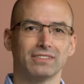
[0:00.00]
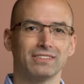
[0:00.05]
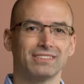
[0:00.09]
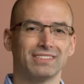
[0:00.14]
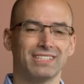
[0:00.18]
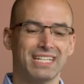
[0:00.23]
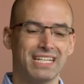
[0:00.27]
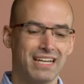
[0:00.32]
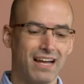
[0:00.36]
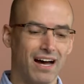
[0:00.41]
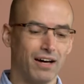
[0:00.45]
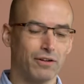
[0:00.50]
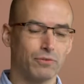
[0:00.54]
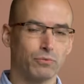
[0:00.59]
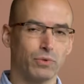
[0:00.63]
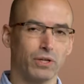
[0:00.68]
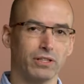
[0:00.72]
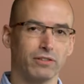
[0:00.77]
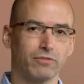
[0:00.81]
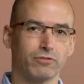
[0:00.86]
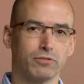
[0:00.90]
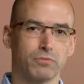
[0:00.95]
is not
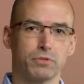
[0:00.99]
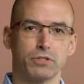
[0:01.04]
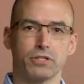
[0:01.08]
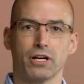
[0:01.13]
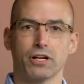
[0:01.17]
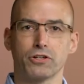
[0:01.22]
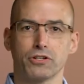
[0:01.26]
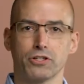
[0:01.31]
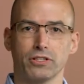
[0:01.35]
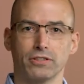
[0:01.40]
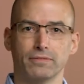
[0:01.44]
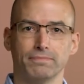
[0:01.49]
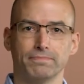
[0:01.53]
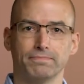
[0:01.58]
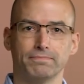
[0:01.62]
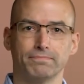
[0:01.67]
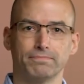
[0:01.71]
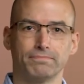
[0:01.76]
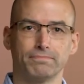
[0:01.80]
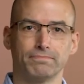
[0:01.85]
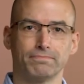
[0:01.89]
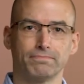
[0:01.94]
ready for production.
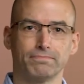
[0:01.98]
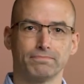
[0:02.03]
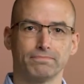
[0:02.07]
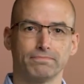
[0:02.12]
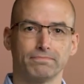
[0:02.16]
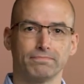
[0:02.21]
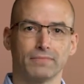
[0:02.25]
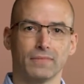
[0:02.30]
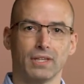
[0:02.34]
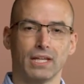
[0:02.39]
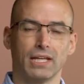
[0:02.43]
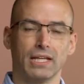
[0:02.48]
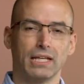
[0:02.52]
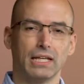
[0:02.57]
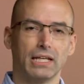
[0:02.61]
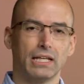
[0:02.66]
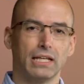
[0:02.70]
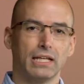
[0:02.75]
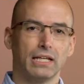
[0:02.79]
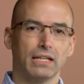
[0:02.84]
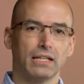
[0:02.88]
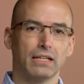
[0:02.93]

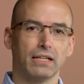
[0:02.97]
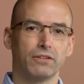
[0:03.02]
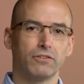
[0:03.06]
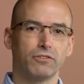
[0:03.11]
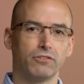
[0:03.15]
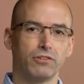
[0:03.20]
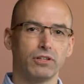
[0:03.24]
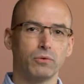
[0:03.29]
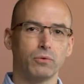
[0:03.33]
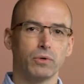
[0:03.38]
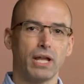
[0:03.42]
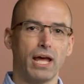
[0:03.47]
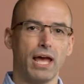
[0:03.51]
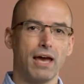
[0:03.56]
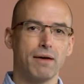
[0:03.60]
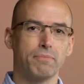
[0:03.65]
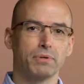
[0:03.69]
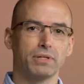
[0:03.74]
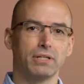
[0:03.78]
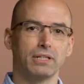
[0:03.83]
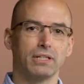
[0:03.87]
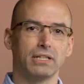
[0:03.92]
Let's see what
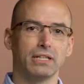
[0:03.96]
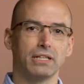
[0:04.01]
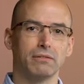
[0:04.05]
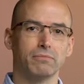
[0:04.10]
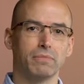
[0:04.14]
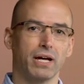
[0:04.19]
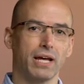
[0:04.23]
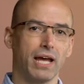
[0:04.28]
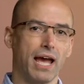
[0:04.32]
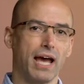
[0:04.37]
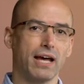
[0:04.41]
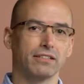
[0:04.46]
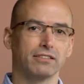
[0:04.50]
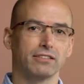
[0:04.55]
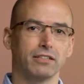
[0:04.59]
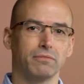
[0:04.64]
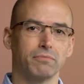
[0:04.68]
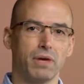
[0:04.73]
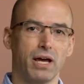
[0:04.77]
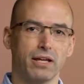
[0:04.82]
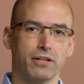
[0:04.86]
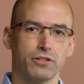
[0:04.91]
happened in my
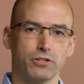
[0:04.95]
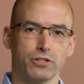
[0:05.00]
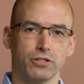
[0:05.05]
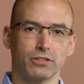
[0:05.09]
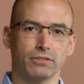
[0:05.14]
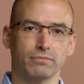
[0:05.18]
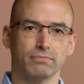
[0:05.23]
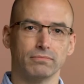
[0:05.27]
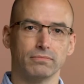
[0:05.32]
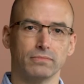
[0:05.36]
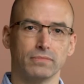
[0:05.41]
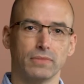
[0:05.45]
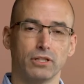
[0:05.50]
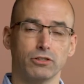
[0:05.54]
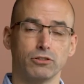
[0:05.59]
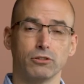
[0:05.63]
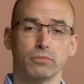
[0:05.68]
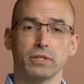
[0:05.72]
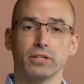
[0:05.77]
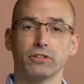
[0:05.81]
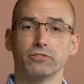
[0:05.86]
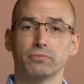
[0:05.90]
Asset Manager,
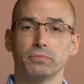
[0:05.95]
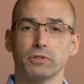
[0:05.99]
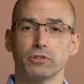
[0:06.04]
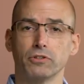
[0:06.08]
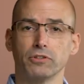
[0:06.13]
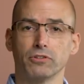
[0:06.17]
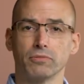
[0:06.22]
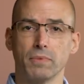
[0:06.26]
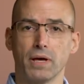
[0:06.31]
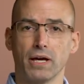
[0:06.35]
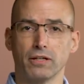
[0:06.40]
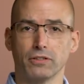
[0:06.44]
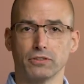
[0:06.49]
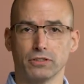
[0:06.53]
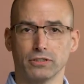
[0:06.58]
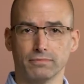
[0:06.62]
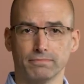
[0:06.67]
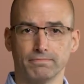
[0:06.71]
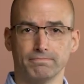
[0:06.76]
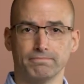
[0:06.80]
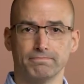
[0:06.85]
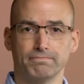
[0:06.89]
Adobe Experience Manager.